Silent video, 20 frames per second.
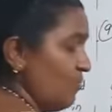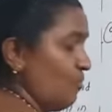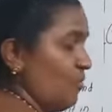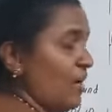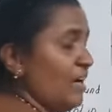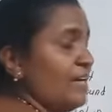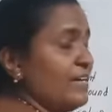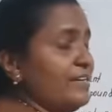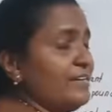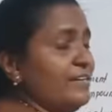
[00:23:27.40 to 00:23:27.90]

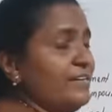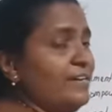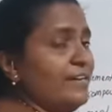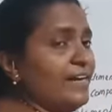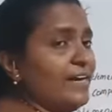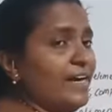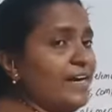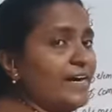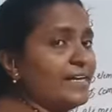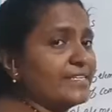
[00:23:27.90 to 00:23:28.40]
1
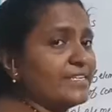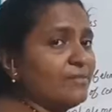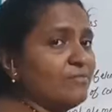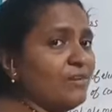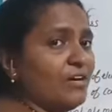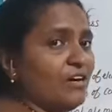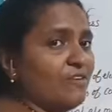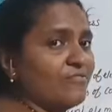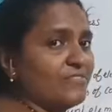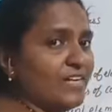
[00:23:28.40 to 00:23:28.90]

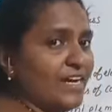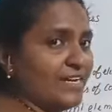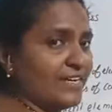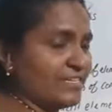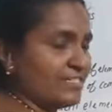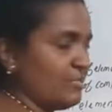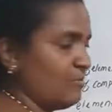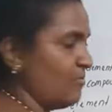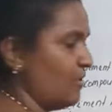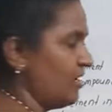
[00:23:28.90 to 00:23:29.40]
atom of
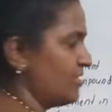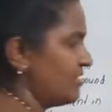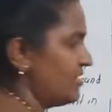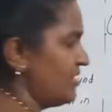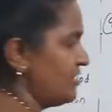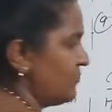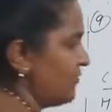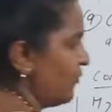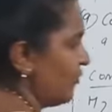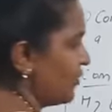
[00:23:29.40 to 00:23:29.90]
nitrogen
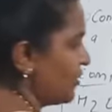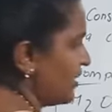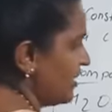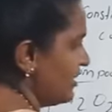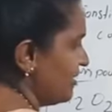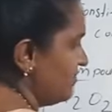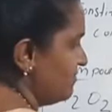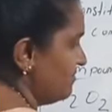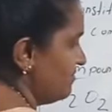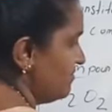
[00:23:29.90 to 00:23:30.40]
mass is
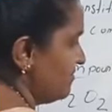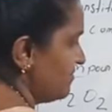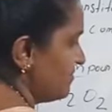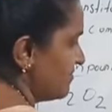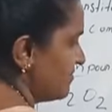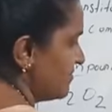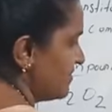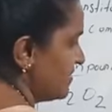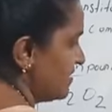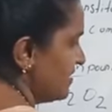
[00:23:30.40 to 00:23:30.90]
14.
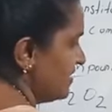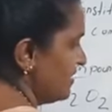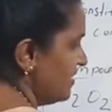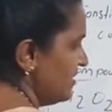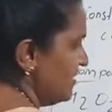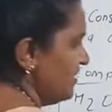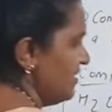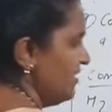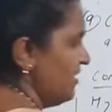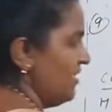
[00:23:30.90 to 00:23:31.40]

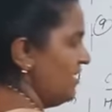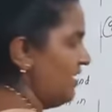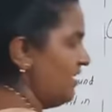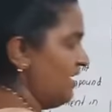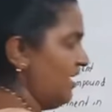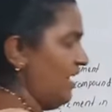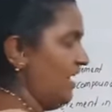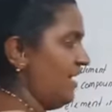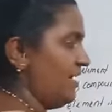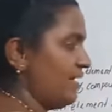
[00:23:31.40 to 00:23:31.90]

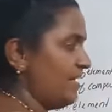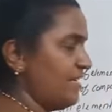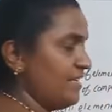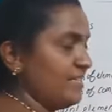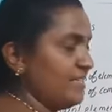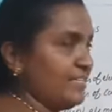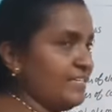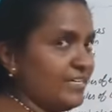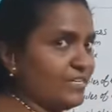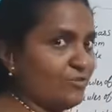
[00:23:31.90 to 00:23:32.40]
And
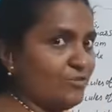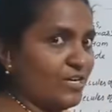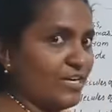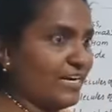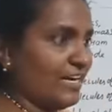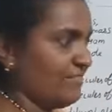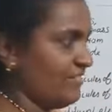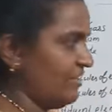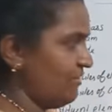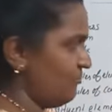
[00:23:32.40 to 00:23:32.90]
here you are
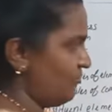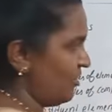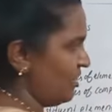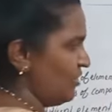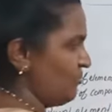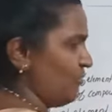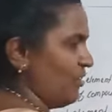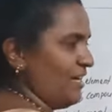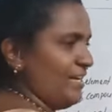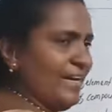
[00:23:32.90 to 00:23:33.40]
having
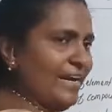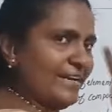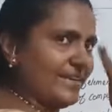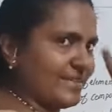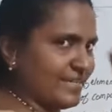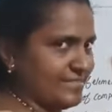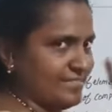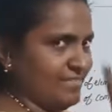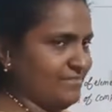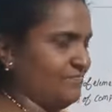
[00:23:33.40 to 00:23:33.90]
only 1
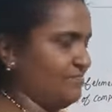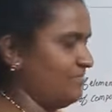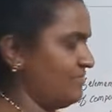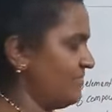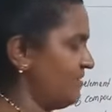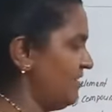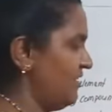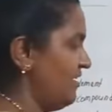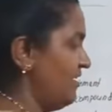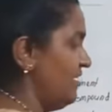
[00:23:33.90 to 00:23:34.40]
nitrogen.
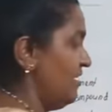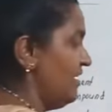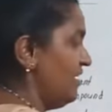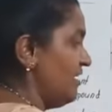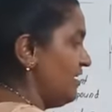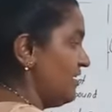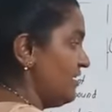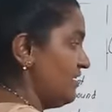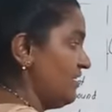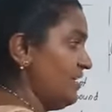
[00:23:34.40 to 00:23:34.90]

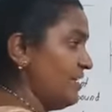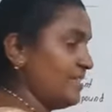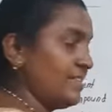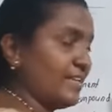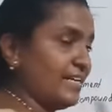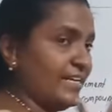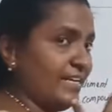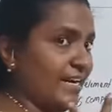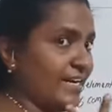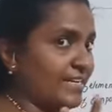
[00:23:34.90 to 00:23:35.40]
Here
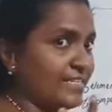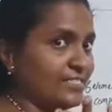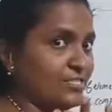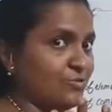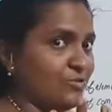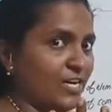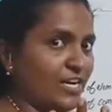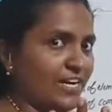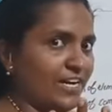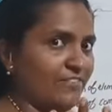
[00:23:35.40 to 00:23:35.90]
3
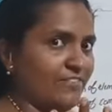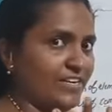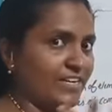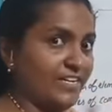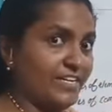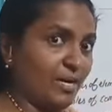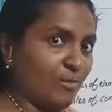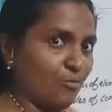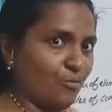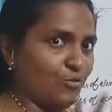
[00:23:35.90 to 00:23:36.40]
hydrogen you are
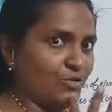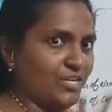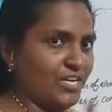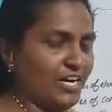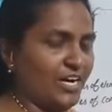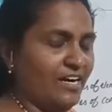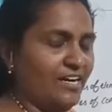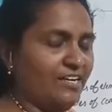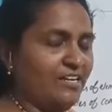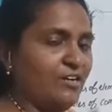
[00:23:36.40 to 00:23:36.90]
having in
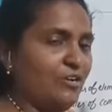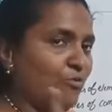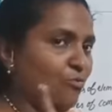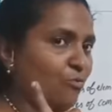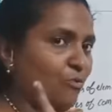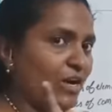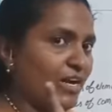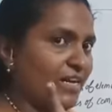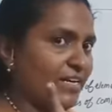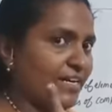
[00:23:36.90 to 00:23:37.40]
ammonia.
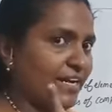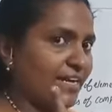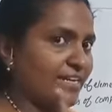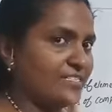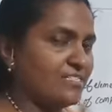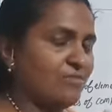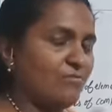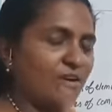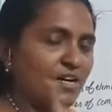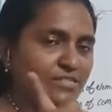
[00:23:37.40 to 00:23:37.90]
1
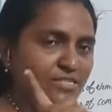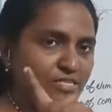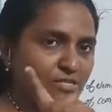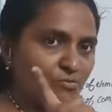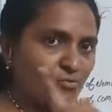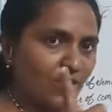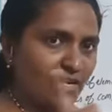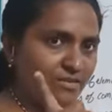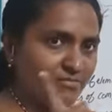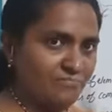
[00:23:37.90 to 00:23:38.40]
hydrogen mass
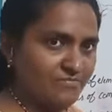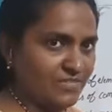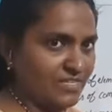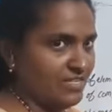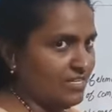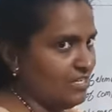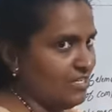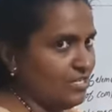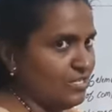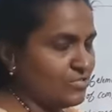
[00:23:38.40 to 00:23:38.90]
is 1.
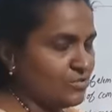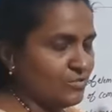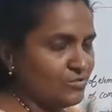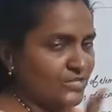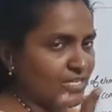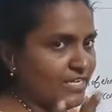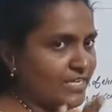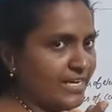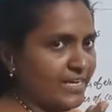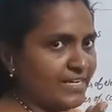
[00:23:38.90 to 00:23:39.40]

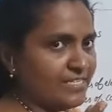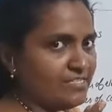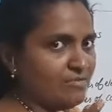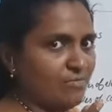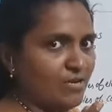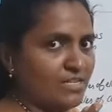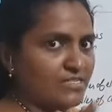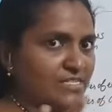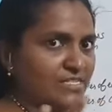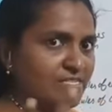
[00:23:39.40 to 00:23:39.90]
So 3
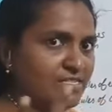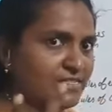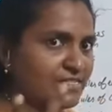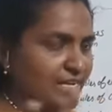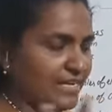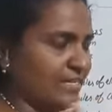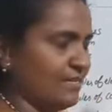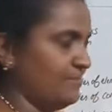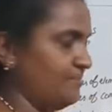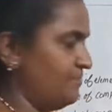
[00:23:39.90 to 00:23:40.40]
hydrogen mass is
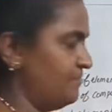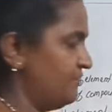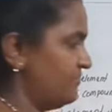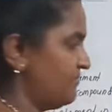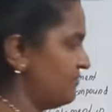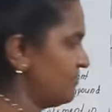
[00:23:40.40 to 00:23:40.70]
3.